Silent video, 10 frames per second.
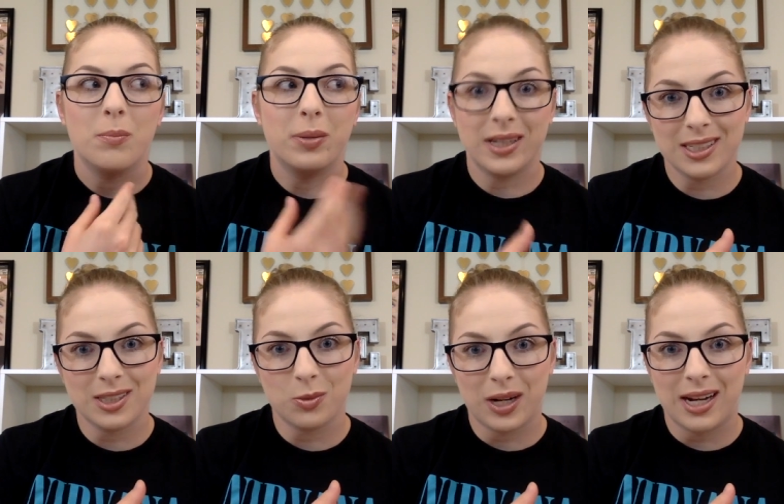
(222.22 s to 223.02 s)
but this
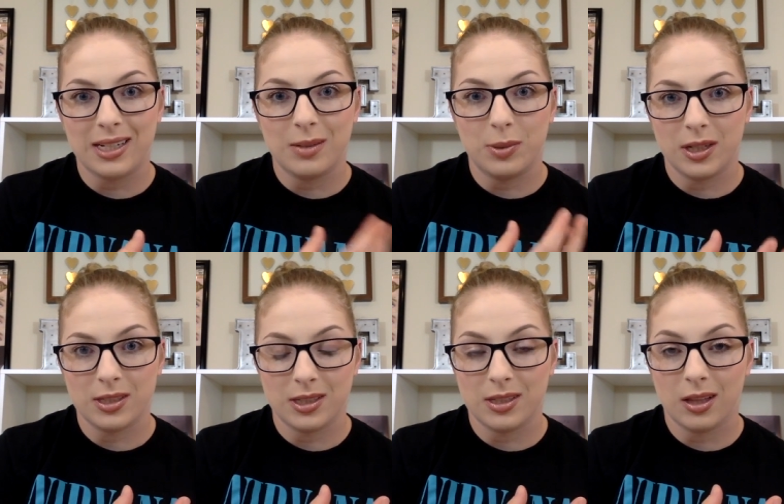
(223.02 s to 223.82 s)
is what I did
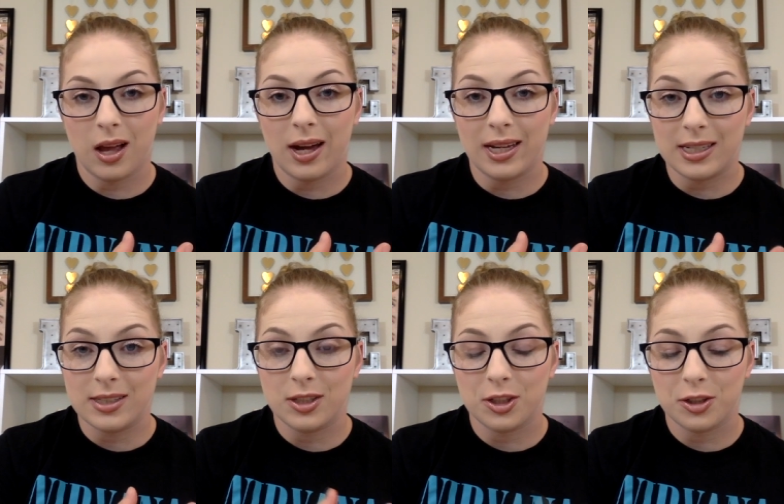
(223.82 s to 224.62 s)
because it's a lot
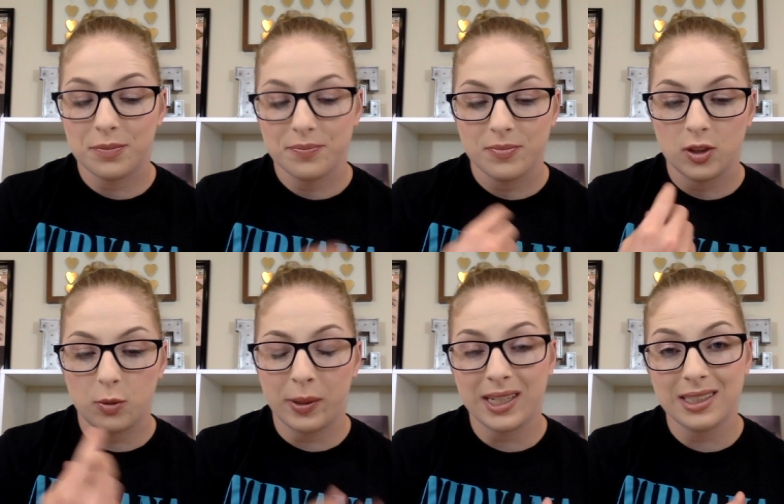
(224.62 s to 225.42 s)
easier.
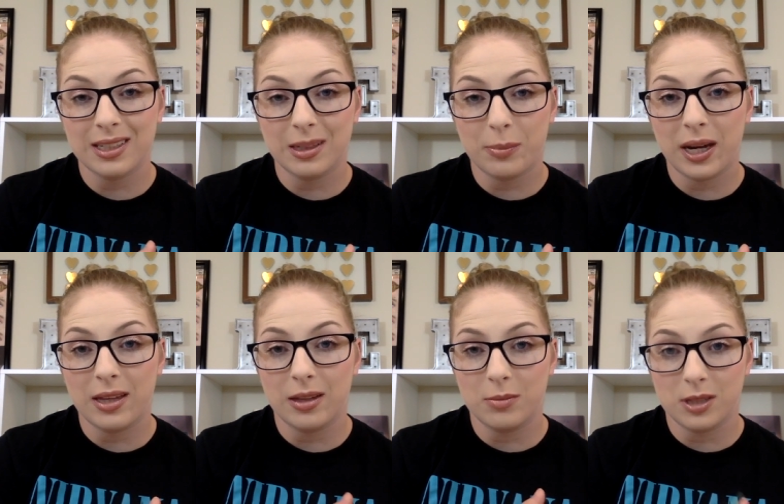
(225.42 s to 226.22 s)
You basically pay
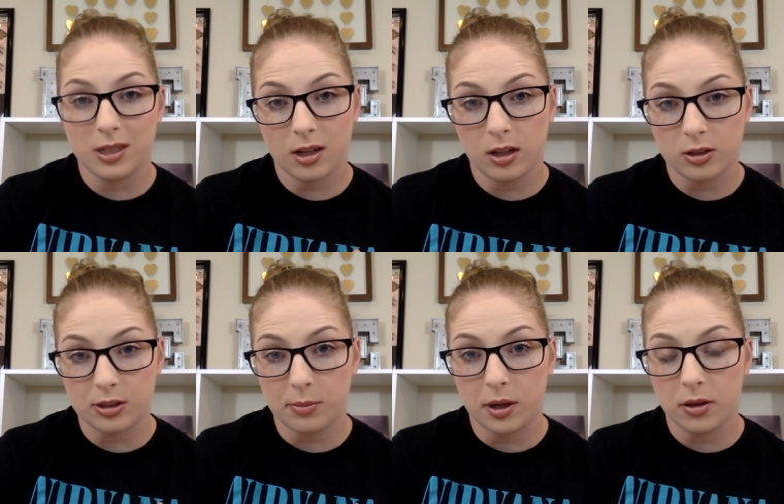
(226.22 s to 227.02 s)
them $10
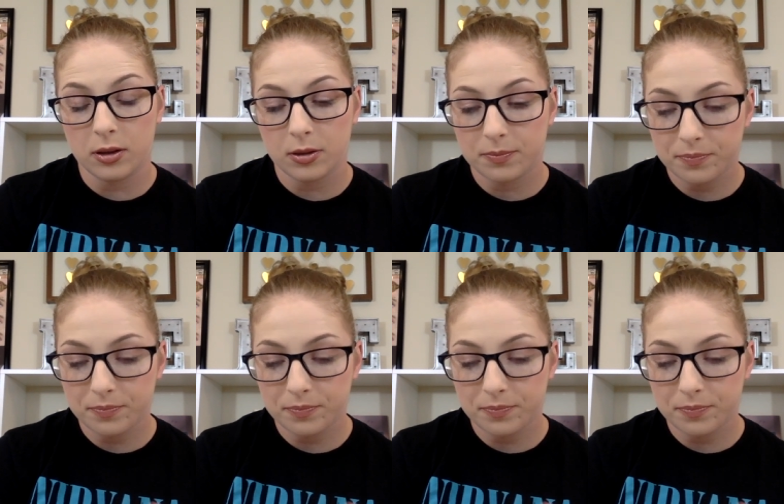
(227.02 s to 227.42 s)
a month.